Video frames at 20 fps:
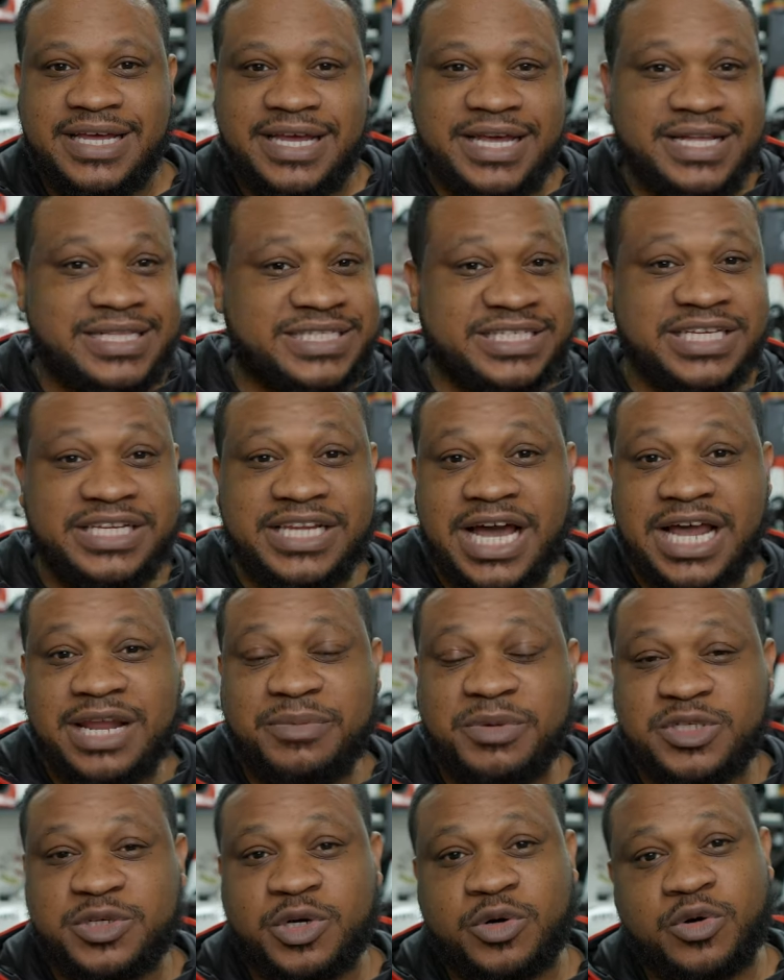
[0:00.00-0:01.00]
It's
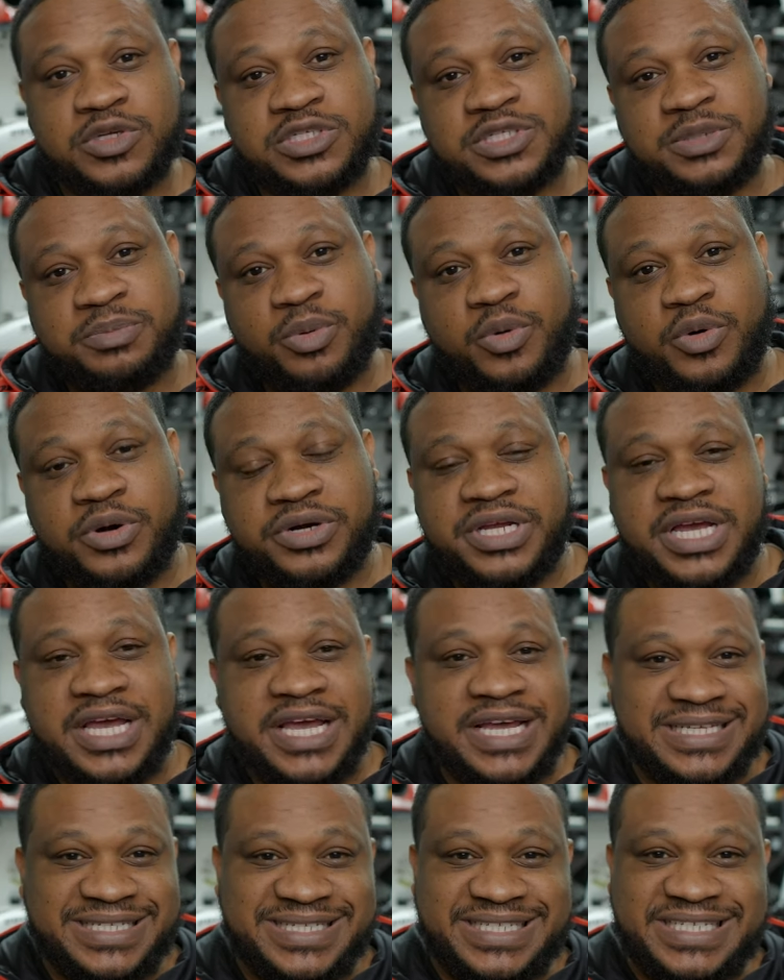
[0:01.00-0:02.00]
synonymous across the board.
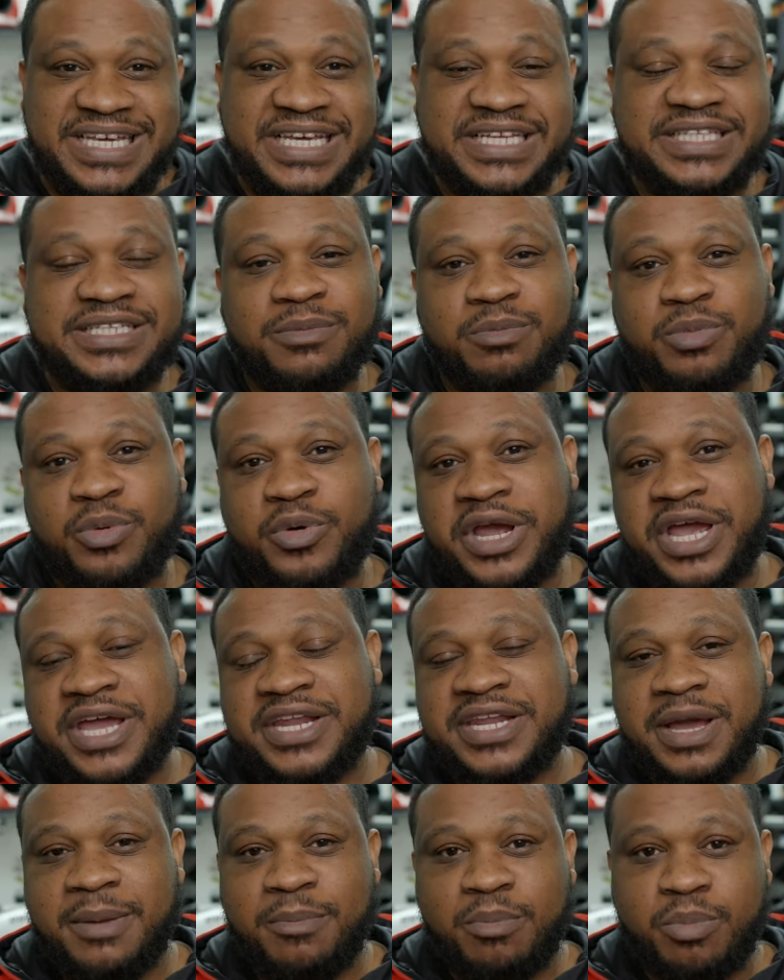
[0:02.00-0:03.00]
Seeing the
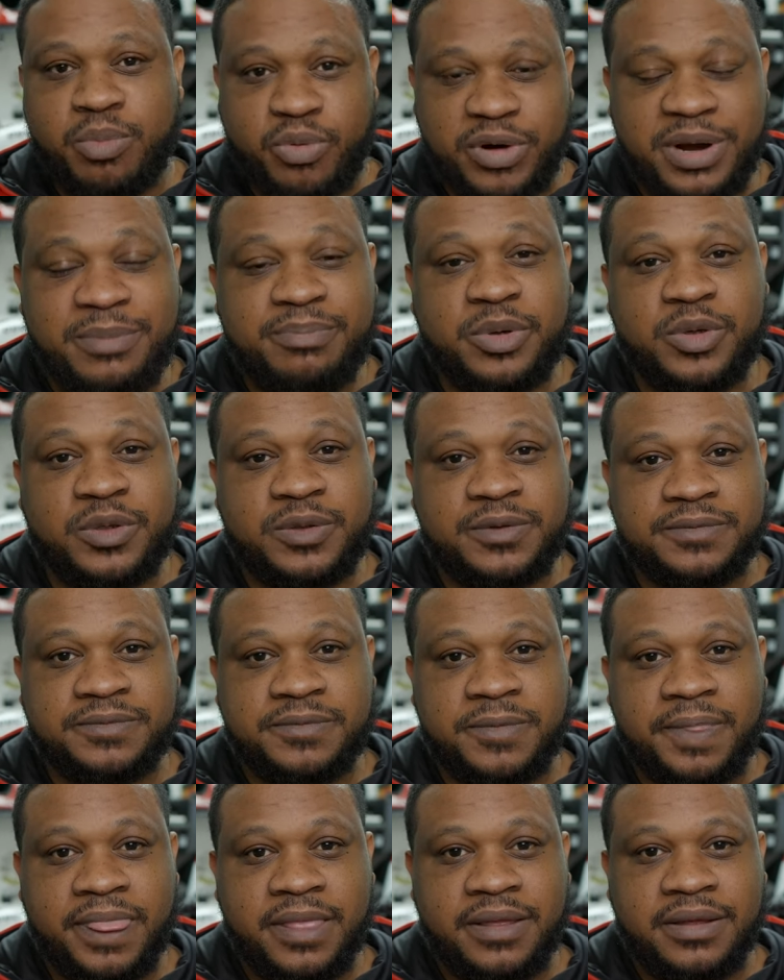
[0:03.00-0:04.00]
brand Brembo
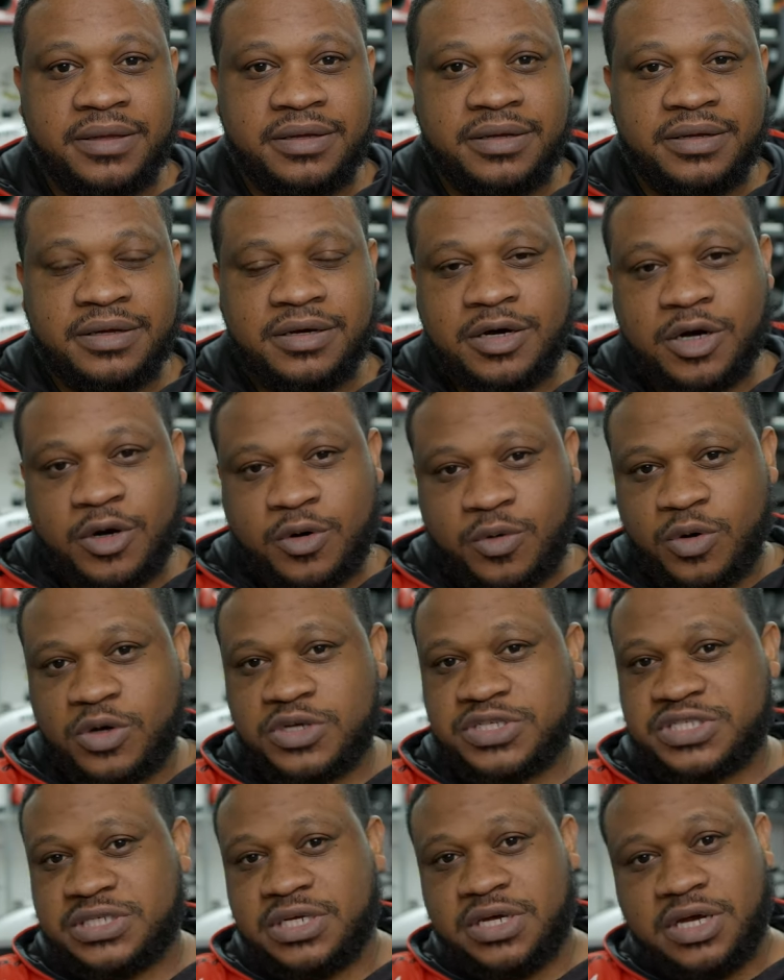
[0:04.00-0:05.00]

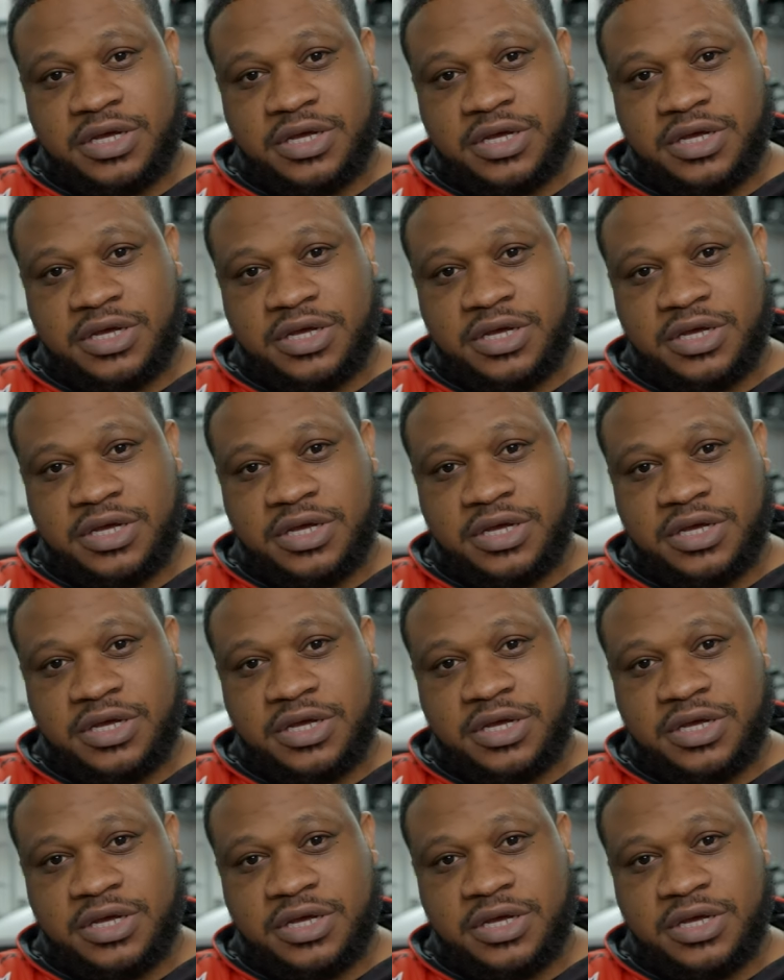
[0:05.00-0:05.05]
across